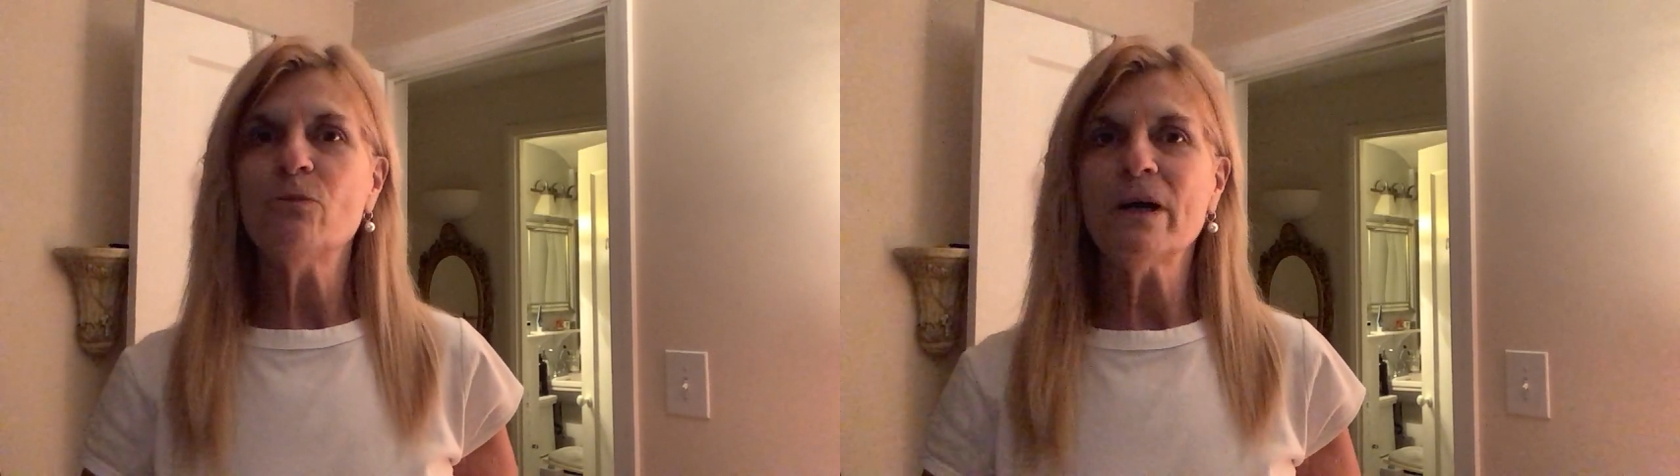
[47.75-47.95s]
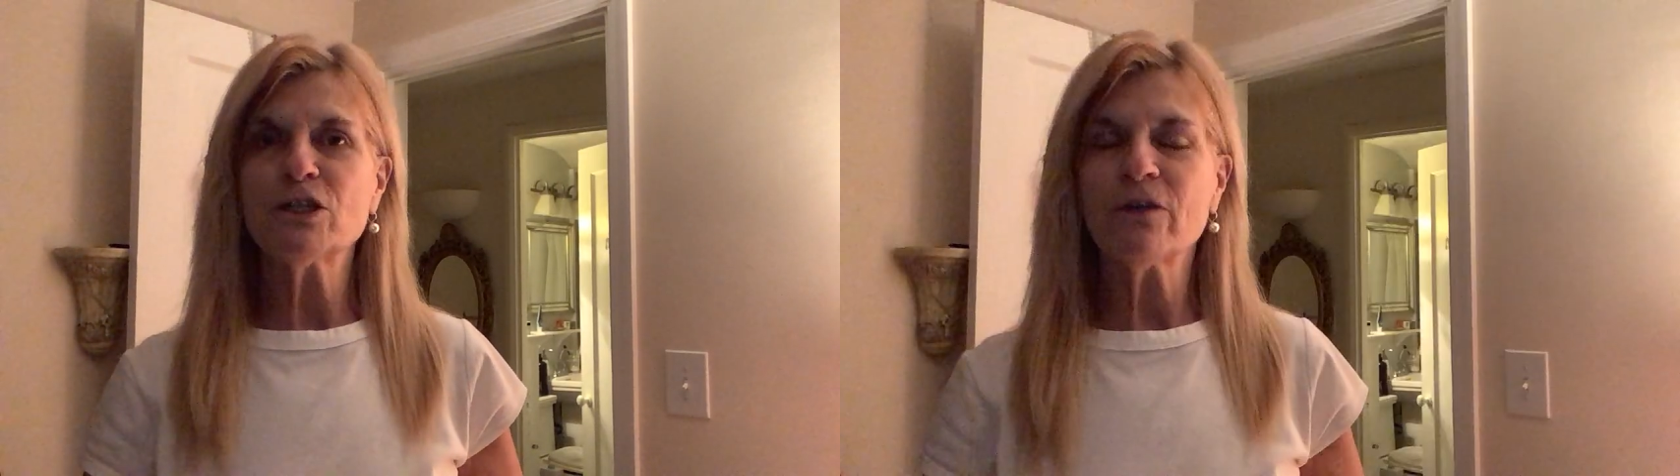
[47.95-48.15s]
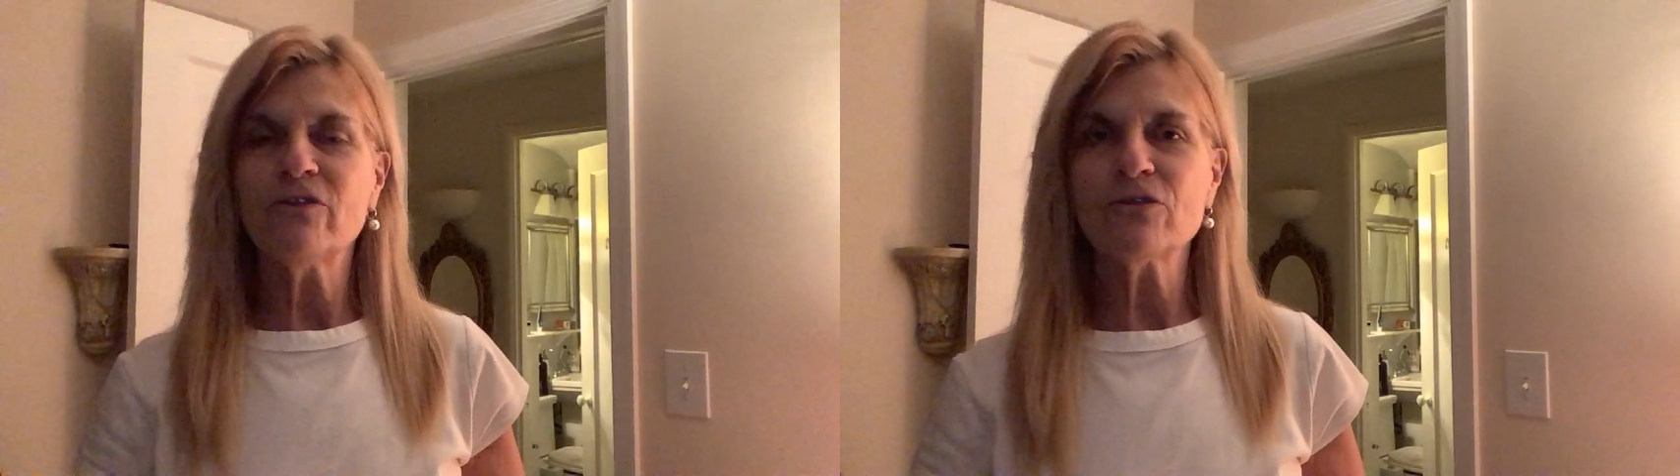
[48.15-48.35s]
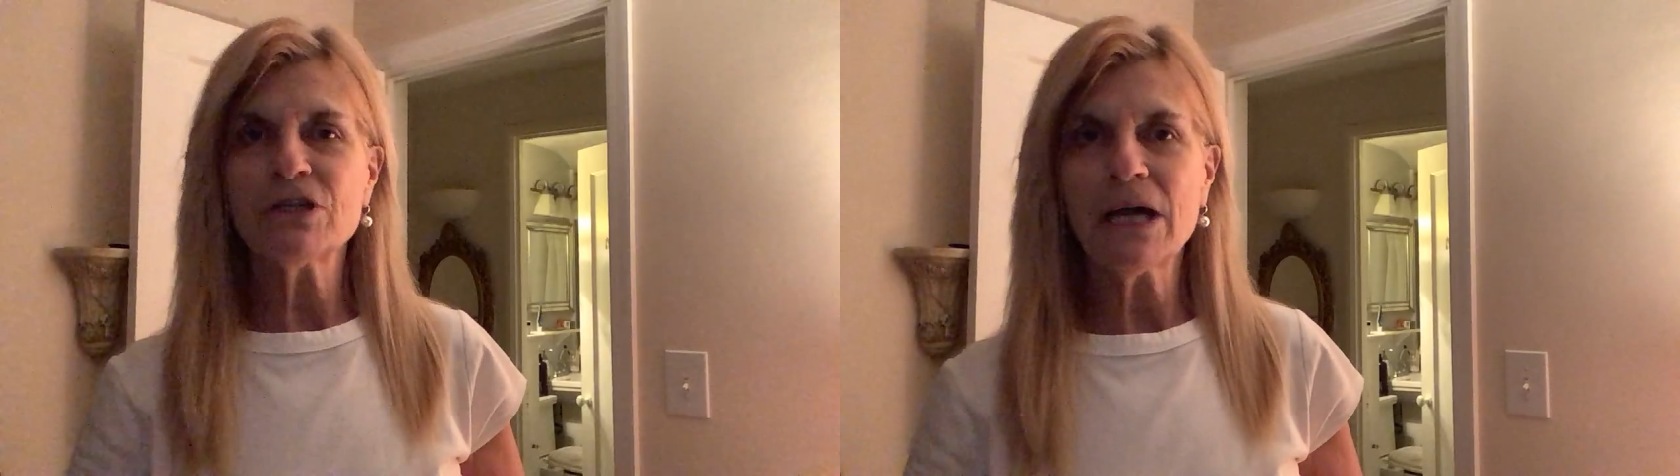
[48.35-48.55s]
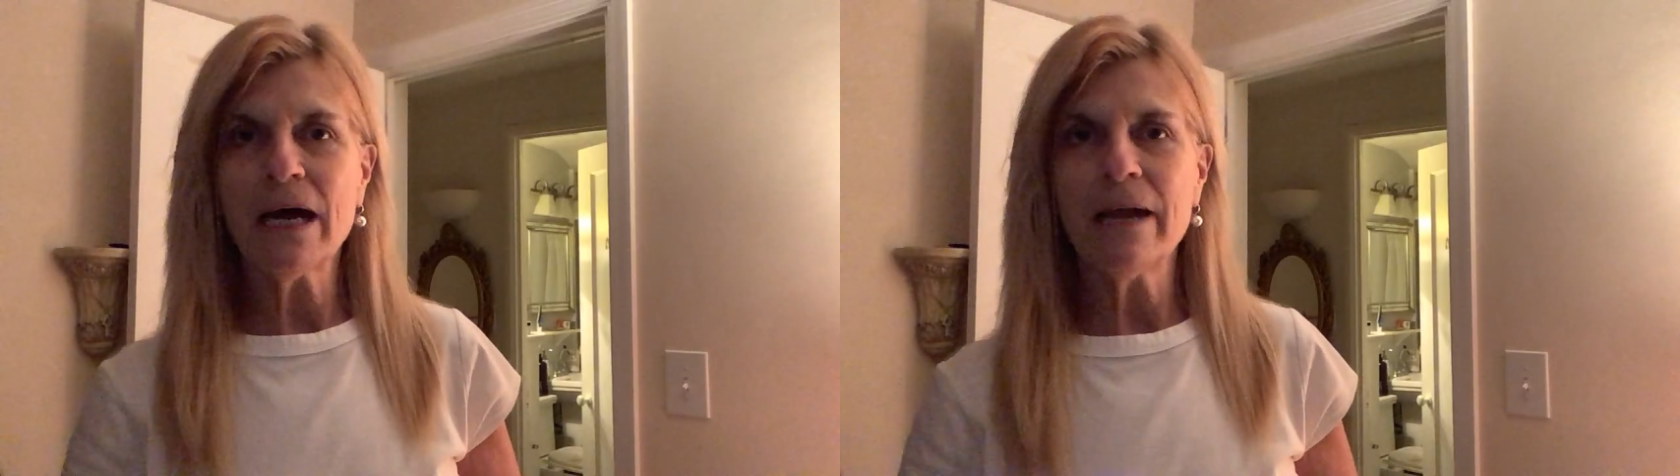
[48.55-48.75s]
much of your
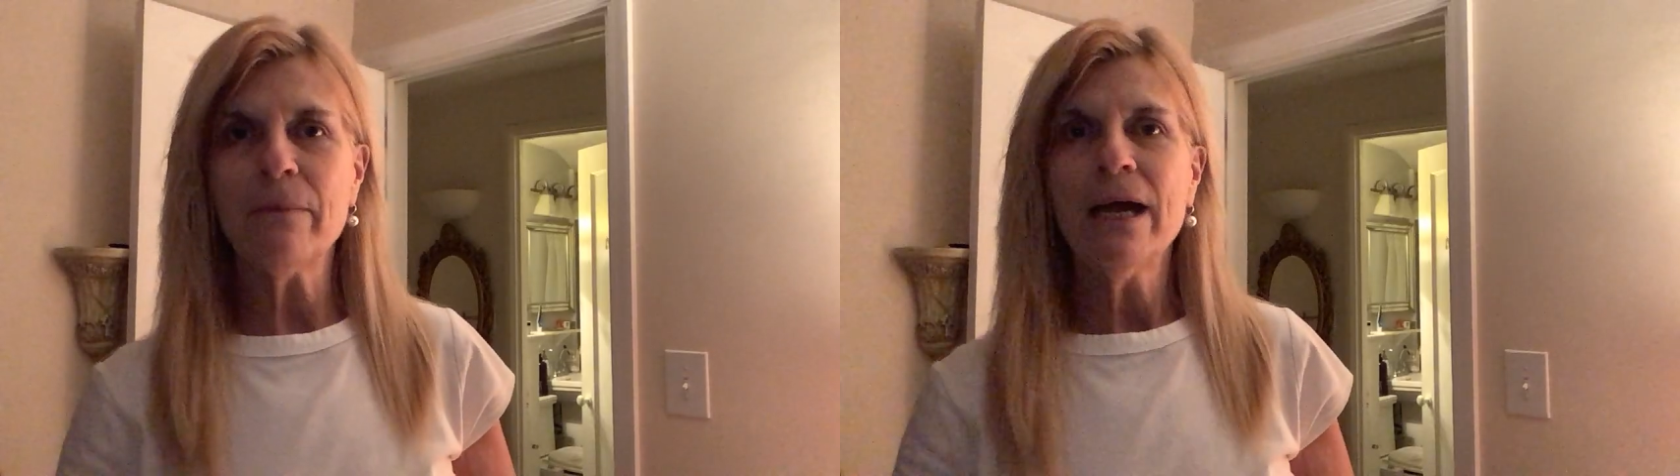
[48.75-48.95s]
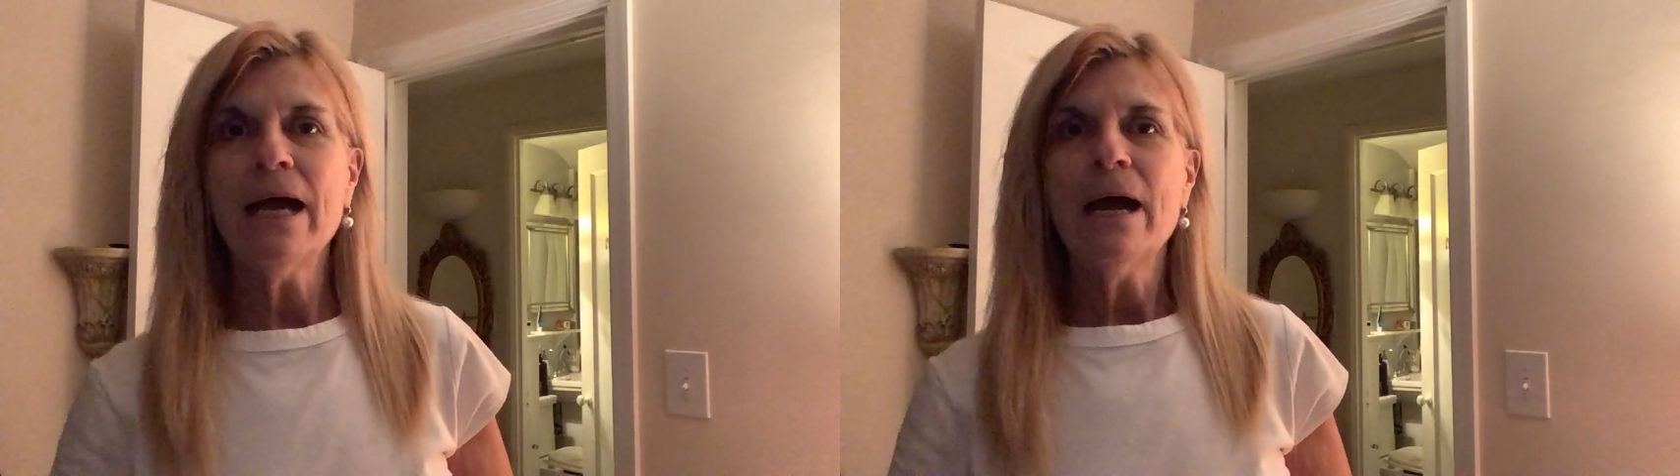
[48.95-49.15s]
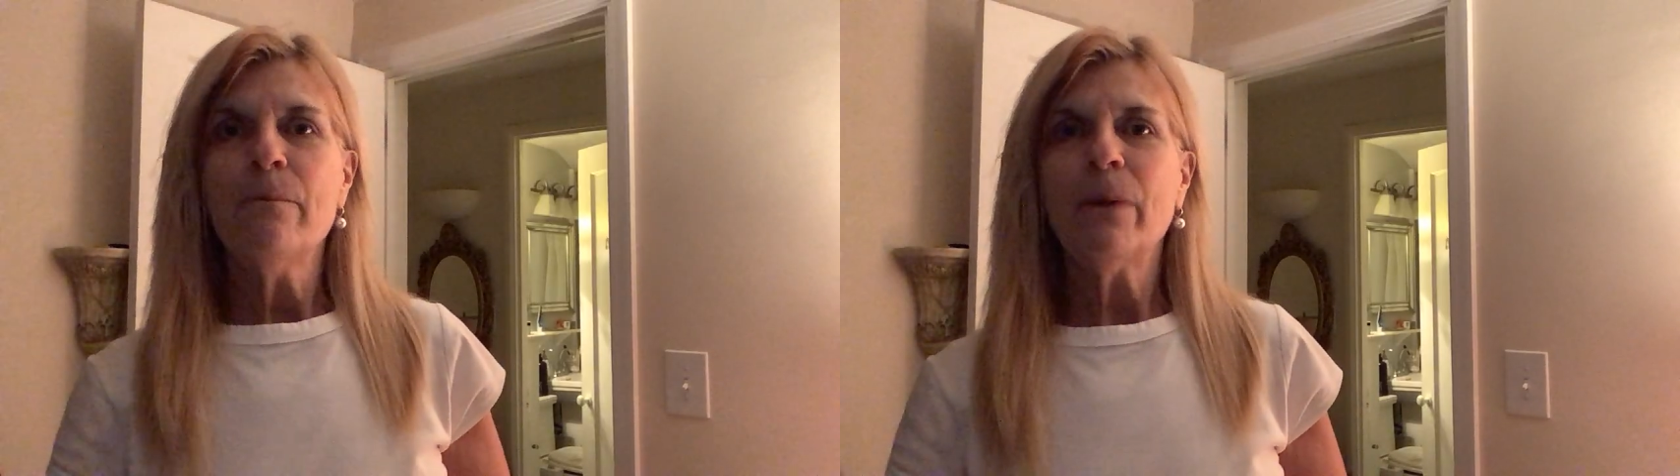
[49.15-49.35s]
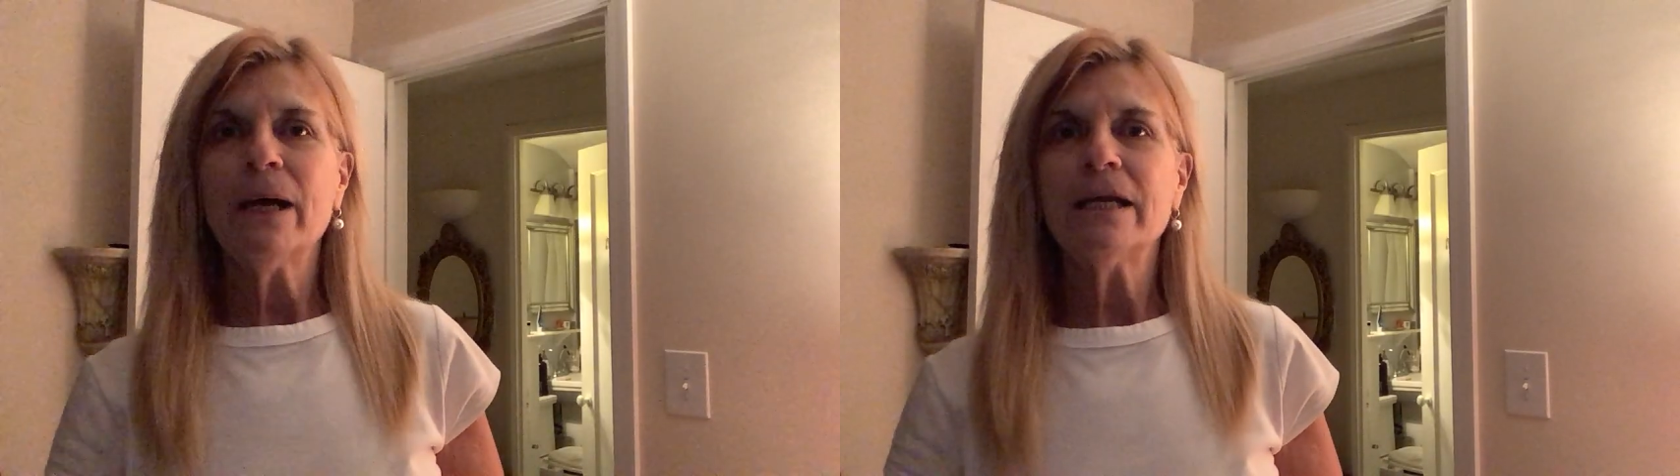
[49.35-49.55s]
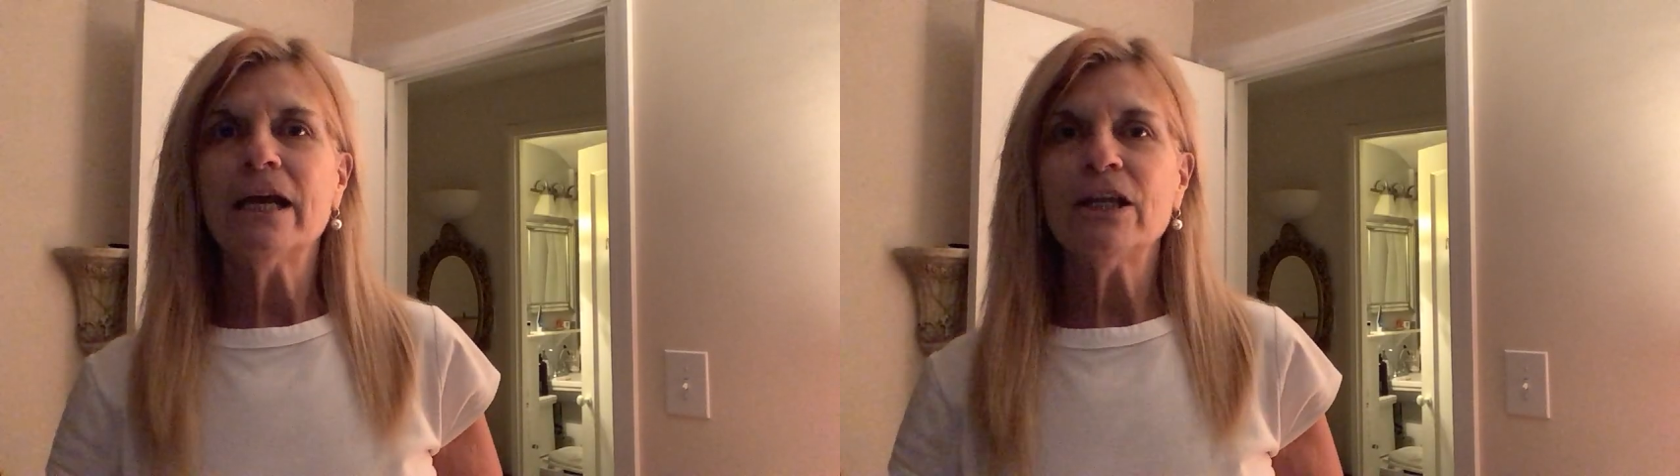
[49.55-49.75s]
time, but